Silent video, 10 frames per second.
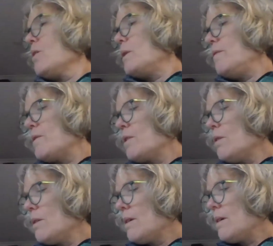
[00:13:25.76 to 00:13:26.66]
We've
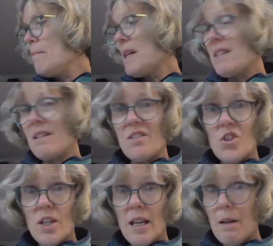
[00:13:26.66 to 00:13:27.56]
got mustard and
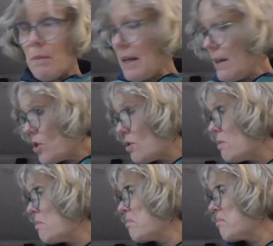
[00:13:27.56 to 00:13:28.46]
cheddar
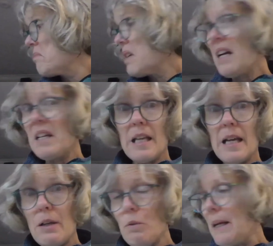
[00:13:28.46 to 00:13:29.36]
mash and a
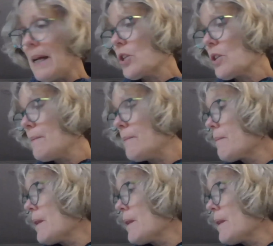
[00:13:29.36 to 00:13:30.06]
kale mash.